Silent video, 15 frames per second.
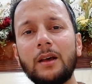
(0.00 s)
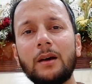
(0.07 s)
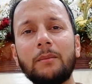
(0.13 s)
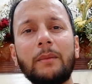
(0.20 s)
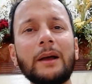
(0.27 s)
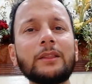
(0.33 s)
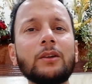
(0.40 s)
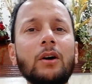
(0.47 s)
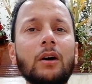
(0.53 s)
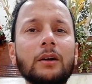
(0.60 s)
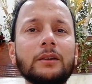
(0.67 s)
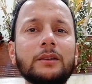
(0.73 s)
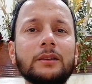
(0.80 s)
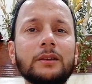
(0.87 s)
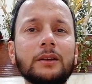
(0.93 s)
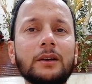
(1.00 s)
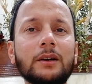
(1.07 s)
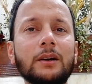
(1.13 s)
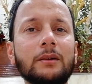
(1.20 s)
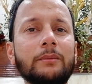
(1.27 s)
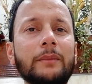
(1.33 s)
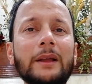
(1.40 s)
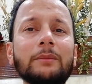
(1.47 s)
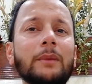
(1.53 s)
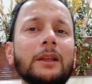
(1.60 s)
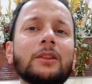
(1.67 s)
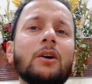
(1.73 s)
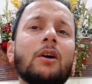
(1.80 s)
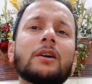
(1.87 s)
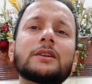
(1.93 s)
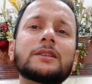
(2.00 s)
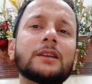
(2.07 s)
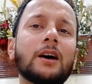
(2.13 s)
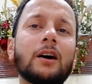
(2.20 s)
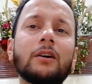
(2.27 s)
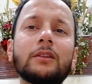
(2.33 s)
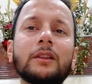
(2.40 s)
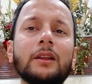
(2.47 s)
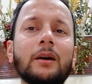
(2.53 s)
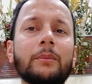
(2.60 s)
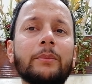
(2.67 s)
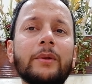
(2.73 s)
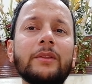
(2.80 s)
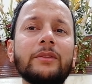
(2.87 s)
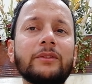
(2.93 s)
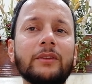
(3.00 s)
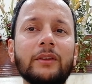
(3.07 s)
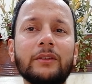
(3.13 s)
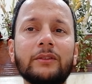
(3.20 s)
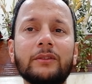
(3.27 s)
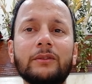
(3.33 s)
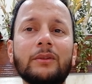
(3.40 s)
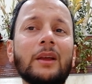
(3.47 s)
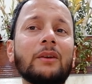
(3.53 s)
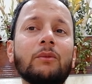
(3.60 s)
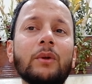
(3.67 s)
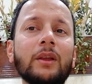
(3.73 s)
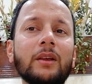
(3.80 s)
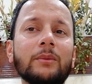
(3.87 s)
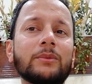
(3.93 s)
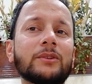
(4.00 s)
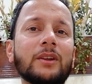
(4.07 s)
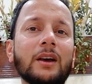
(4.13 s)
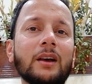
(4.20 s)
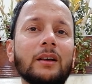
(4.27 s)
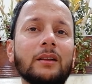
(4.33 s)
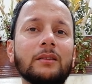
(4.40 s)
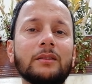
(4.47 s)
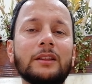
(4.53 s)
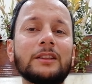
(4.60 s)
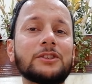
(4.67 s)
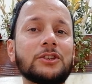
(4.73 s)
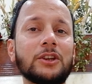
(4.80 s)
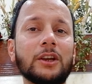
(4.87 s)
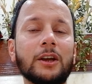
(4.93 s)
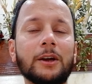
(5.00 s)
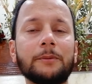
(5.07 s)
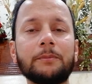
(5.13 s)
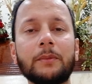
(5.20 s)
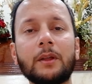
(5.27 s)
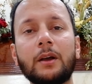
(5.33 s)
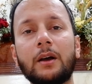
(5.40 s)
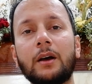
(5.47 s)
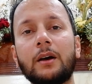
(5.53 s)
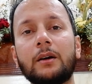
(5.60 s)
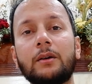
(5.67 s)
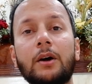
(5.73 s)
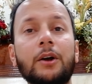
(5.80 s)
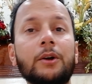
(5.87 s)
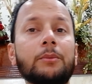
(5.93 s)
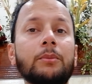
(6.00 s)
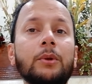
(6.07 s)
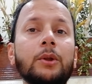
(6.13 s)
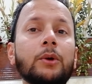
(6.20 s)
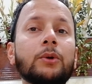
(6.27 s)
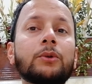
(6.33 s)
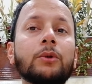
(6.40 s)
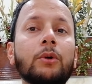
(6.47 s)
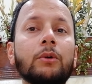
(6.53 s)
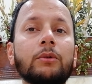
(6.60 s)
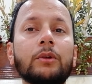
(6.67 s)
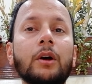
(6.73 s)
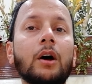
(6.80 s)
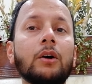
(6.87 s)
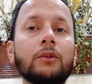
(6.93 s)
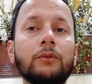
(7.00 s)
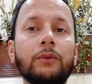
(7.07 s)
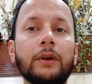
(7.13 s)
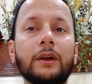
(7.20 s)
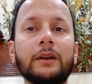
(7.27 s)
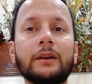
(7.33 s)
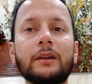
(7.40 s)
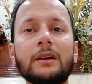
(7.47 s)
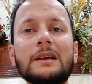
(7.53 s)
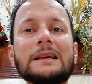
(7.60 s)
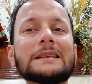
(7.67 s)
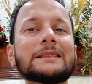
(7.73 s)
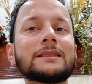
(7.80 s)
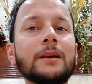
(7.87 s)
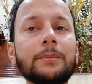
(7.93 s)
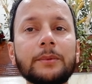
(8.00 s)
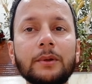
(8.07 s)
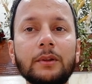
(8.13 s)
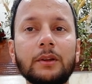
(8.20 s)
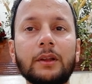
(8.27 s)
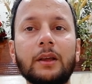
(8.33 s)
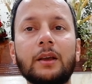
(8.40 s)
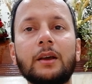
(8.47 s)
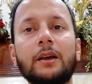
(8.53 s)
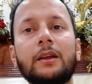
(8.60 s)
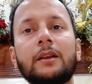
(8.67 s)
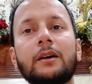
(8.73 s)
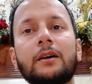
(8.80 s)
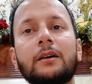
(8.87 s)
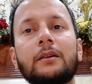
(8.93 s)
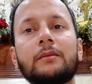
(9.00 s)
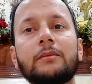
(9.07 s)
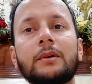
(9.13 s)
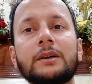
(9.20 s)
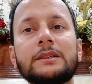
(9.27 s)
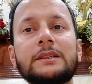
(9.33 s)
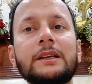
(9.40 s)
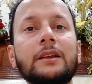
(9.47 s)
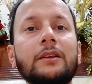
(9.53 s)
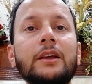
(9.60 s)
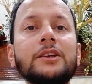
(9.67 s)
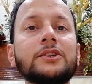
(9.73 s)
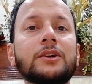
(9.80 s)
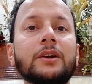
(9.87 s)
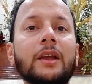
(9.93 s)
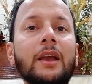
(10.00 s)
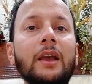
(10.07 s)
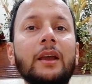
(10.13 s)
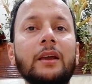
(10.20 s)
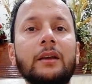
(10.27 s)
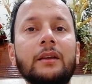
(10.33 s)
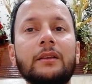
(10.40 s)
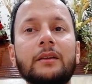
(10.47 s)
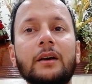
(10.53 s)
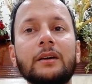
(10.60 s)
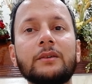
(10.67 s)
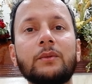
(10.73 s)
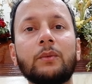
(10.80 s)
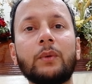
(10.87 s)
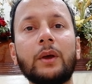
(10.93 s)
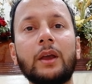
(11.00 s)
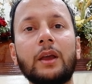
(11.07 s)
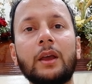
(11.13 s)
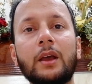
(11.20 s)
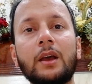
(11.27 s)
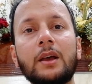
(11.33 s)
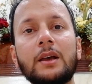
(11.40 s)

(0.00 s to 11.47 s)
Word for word: My, thought, uh, my, my thoughts on the Princess Sandringham style this year uh, her blue toned outfit subtly in her uh, signature Kate way